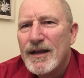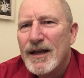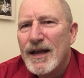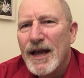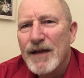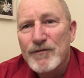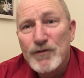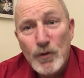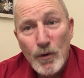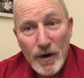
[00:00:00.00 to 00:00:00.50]

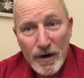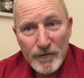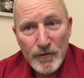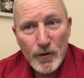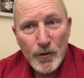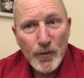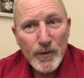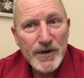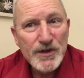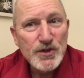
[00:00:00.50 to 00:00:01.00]
Have you ever
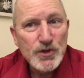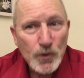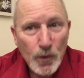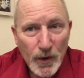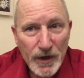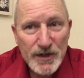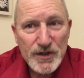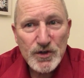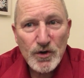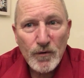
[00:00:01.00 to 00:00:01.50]

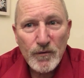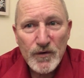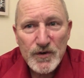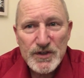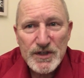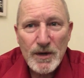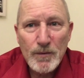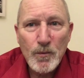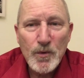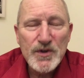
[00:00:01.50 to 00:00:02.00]
rejoiced over
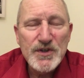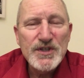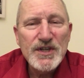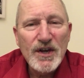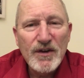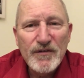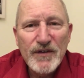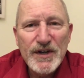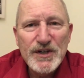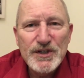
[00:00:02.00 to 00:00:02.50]
someone's
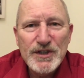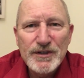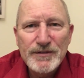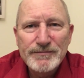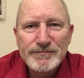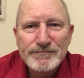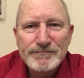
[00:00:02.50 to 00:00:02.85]
salvation?